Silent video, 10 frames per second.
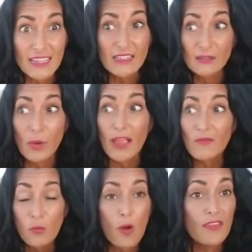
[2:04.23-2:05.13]
Like I
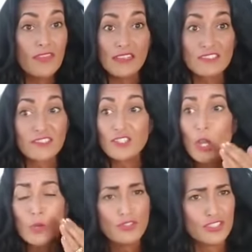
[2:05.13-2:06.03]
have one that's,
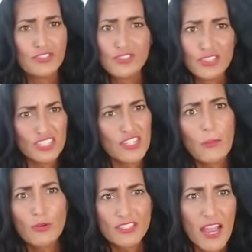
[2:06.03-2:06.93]
you know,
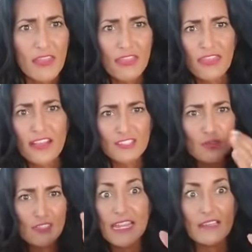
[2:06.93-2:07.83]
December 10th, that's
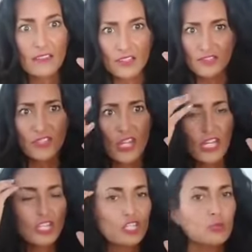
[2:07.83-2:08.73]
her date because
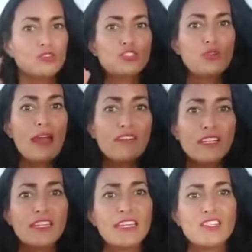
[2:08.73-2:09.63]
she was
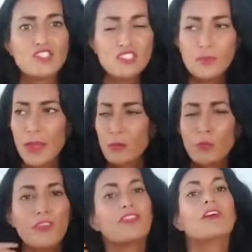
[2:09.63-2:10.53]
traveling and she met
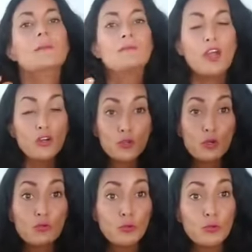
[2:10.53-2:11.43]
with a
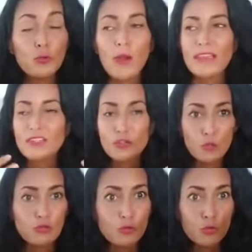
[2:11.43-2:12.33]
guru and the
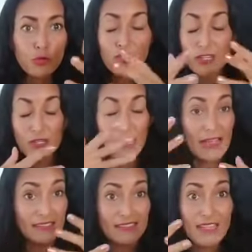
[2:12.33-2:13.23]
guru
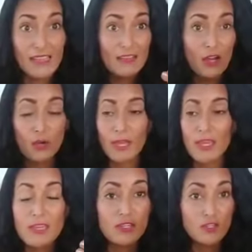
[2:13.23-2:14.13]
had said,
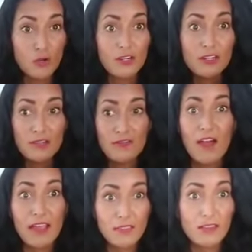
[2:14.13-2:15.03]
okay, you're going to
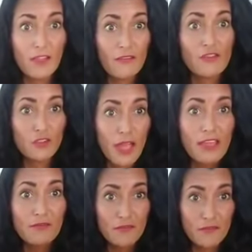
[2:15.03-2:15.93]
find the love of your
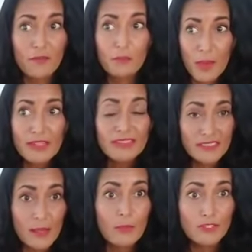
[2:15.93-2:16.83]
life by
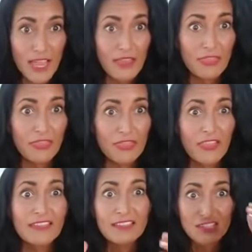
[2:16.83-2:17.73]
December 10th.
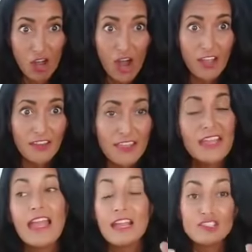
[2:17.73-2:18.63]
Like it's on.
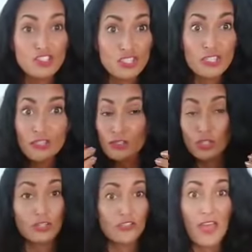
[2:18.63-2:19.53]
And she
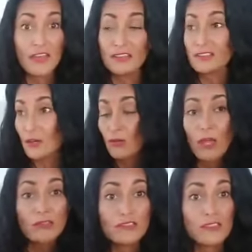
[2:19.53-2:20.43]
took that and said,
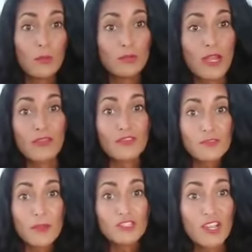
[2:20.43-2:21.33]
okay, December 10th
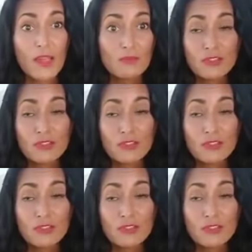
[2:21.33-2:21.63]
is my jam.